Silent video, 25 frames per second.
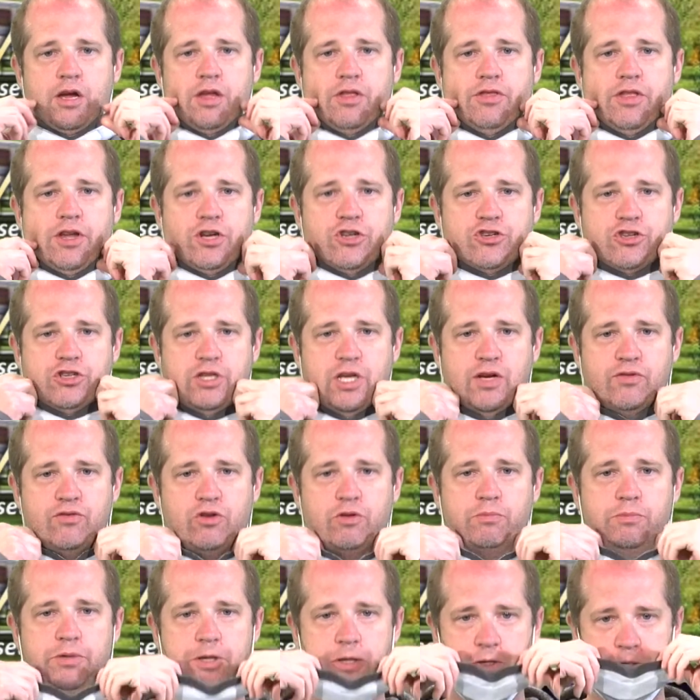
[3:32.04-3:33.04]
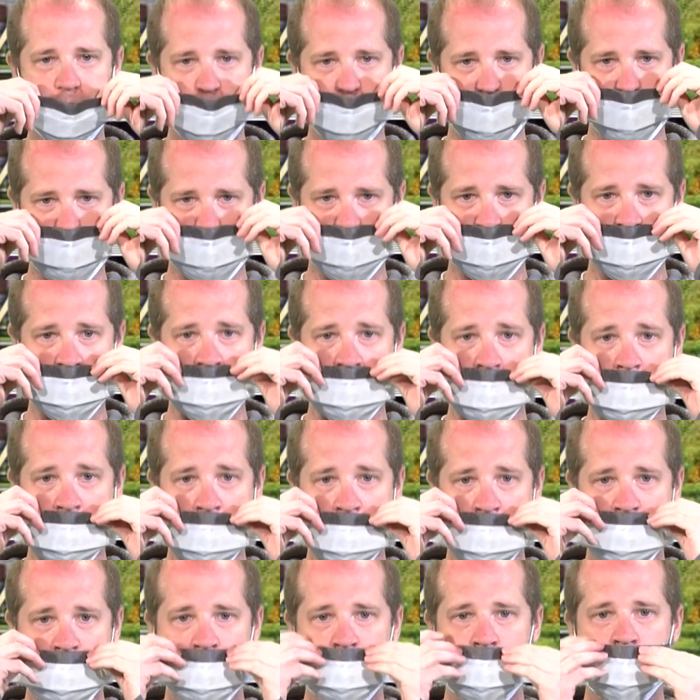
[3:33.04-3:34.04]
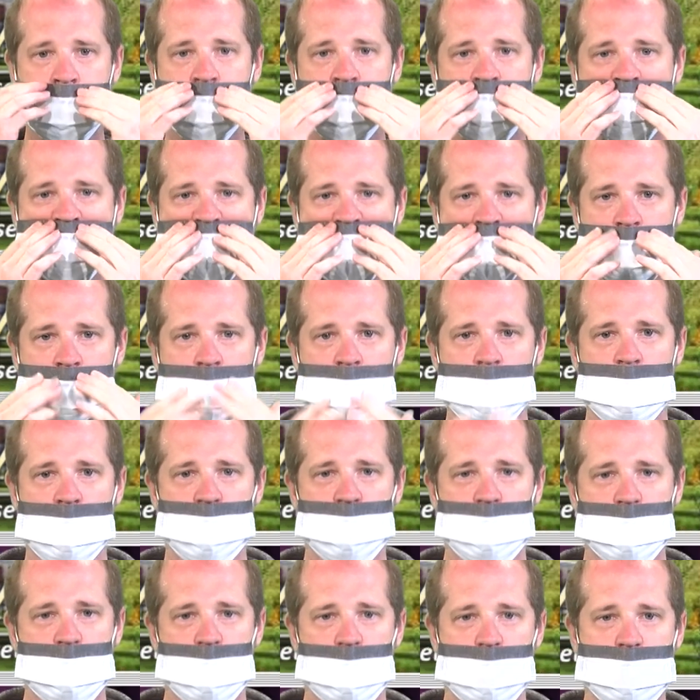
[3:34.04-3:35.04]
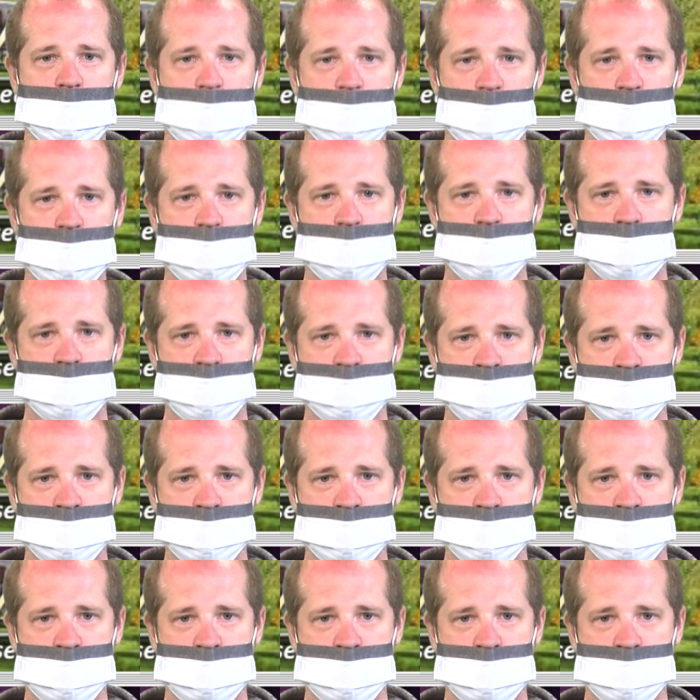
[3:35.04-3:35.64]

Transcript: They should never be just covering your mouth.